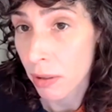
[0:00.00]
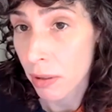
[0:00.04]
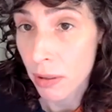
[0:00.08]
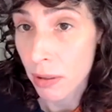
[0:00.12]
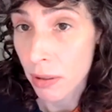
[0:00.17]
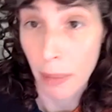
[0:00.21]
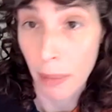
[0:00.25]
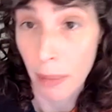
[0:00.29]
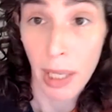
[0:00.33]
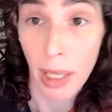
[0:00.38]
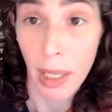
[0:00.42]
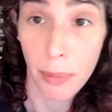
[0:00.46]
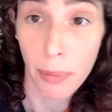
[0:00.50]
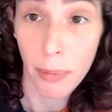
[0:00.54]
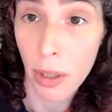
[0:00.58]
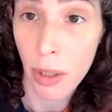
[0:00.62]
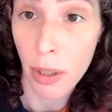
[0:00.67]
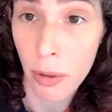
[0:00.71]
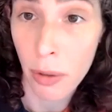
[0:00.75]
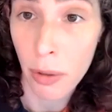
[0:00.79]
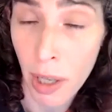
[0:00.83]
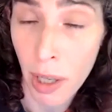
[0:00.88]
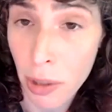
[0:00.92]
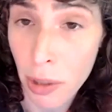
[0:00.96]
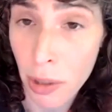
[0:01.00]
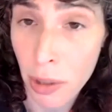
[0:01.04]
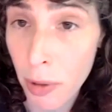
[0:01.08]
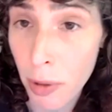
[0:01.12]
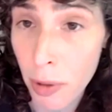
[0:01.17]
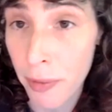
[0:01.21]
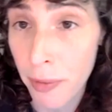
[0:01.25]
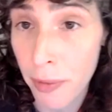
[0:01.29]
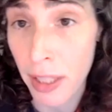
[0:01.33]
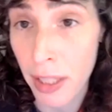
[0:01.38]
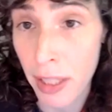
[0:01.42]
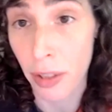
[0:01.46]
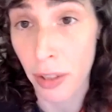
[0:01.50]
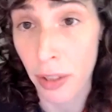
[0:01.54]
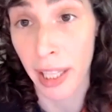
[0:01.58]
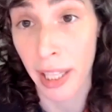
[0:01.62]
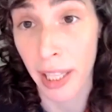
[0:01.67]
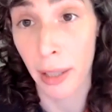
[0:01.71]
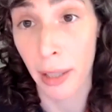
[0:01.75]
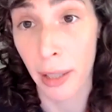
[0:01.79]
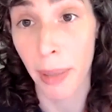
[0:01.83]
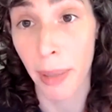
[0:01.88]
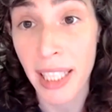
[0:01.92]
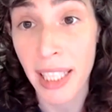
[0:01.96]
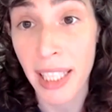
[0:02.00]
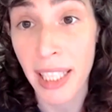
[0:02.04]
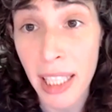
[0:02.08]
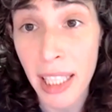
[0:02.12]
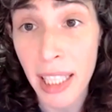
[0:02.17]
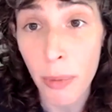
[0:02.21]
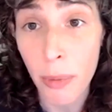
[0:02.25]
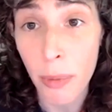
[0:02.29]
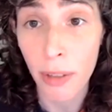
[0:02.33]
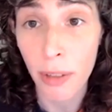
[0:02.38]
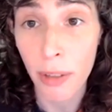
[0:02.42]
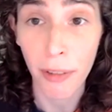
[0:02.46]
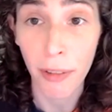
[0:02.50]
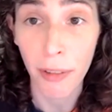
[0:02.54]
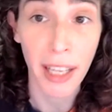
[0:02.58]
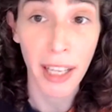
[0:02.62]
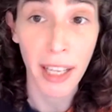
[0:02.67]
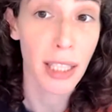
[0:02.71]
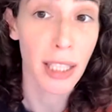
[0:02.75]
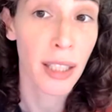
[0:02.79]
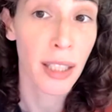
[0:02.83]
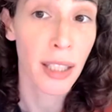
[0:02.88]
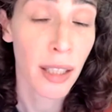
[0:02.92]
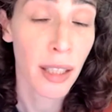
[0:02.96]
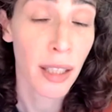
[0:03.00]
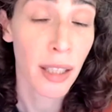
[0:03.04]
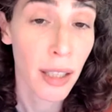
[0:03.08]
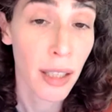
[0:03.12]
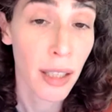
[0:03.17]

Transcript: sometimes go to watch movies or get a bite to eat with friends.